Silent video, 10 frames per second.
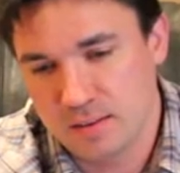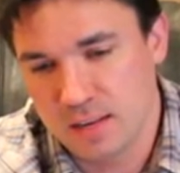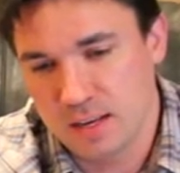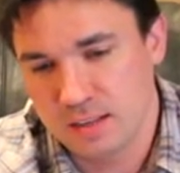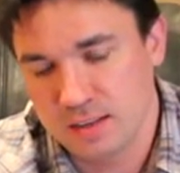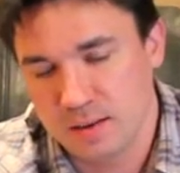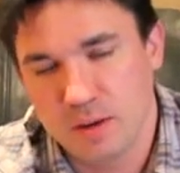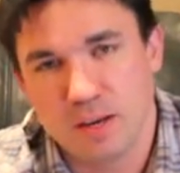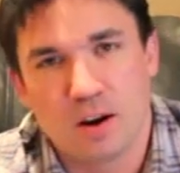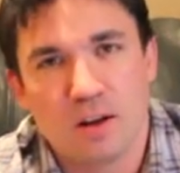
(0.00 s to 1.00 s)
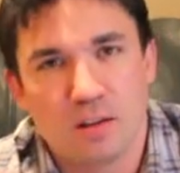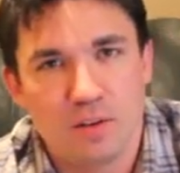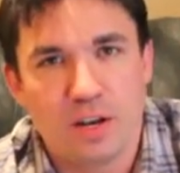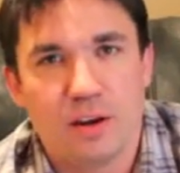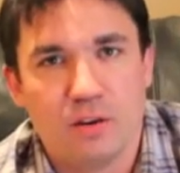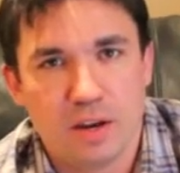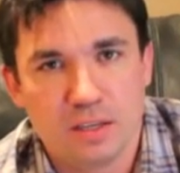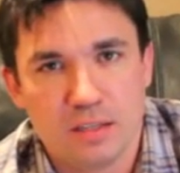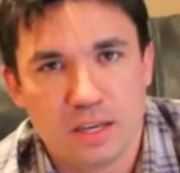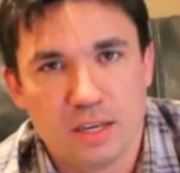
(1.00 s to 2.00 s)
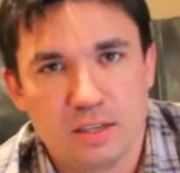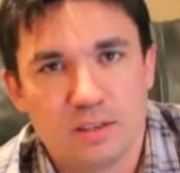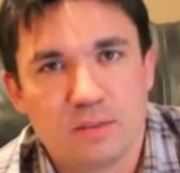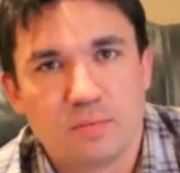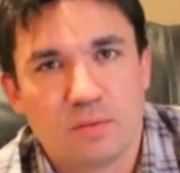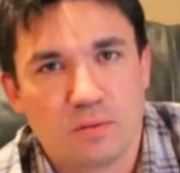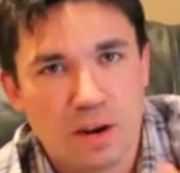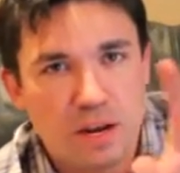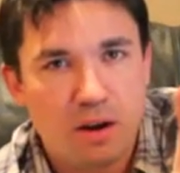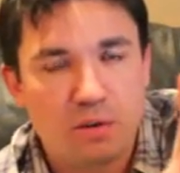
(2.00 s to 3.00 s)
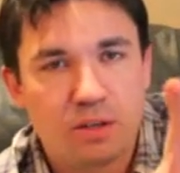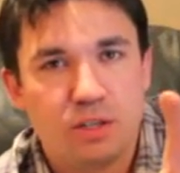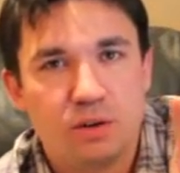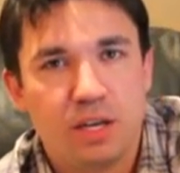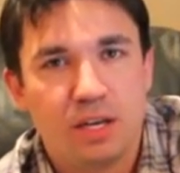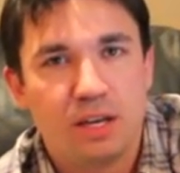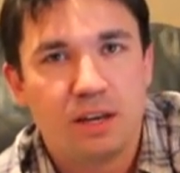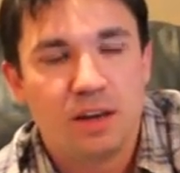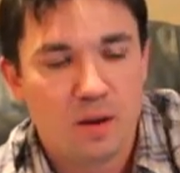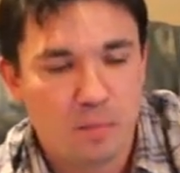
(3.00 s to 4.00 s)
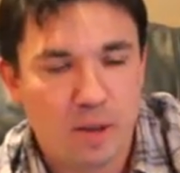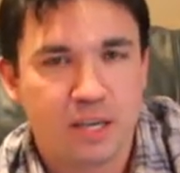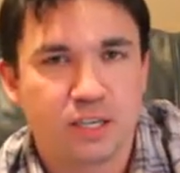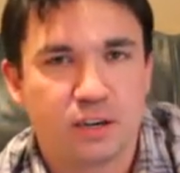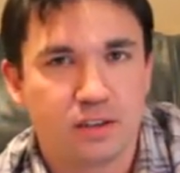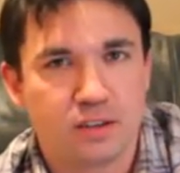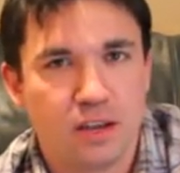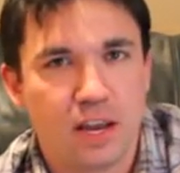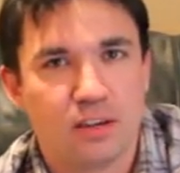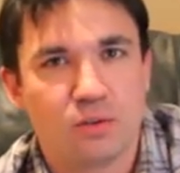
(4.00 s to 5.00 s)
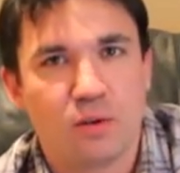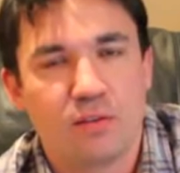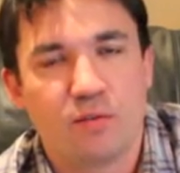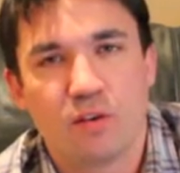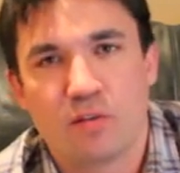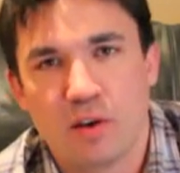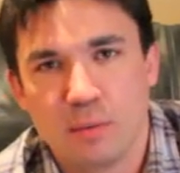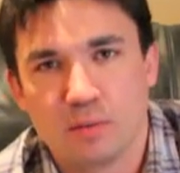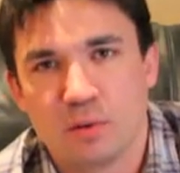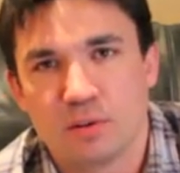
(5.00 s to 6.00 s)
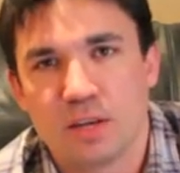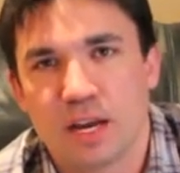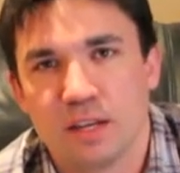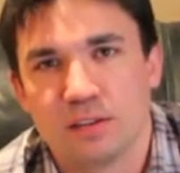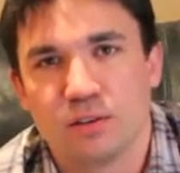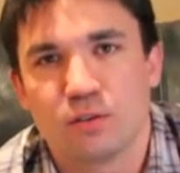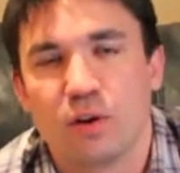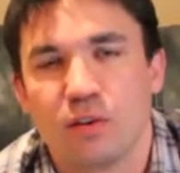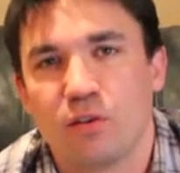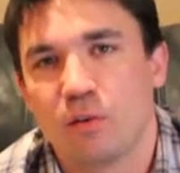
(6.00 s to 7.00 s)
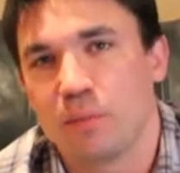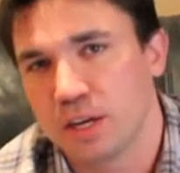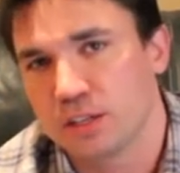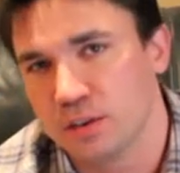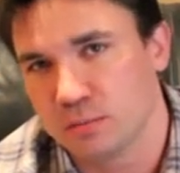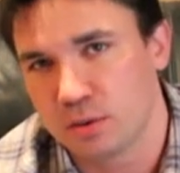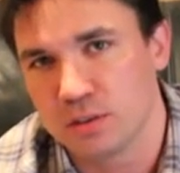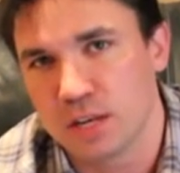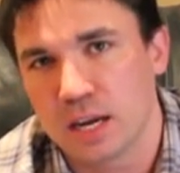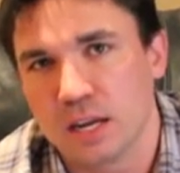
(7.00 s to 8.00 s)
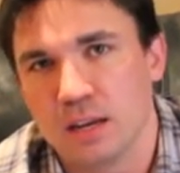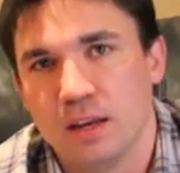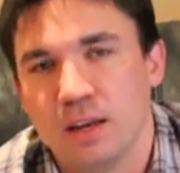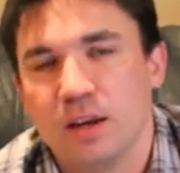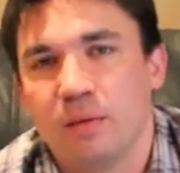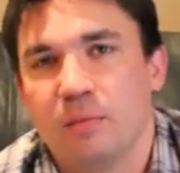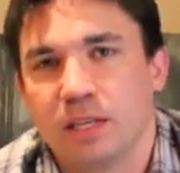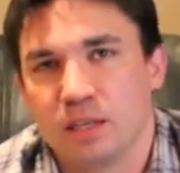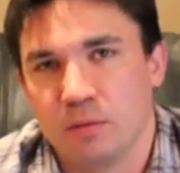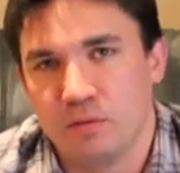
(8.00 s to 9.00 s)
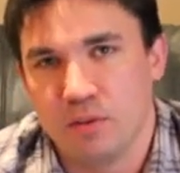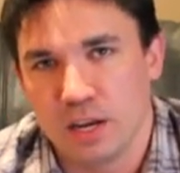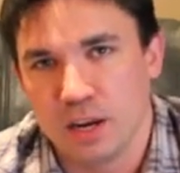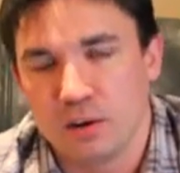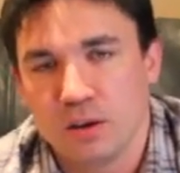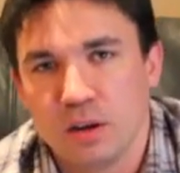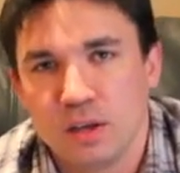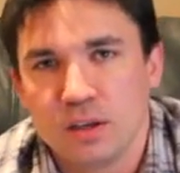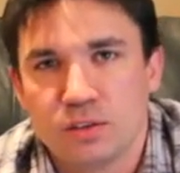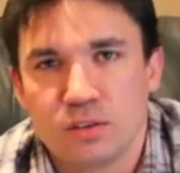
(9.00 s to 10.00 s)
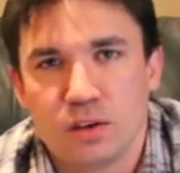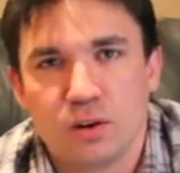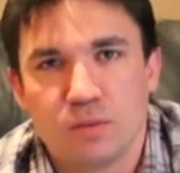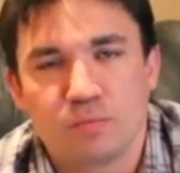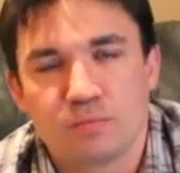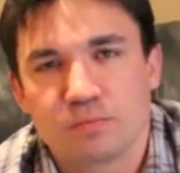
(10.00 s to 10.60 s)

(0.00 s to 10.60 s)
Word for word: it, I mean all a video is is right now we're shooting pictures at 24 frames per second. So 24 pictures per second makes up a video. So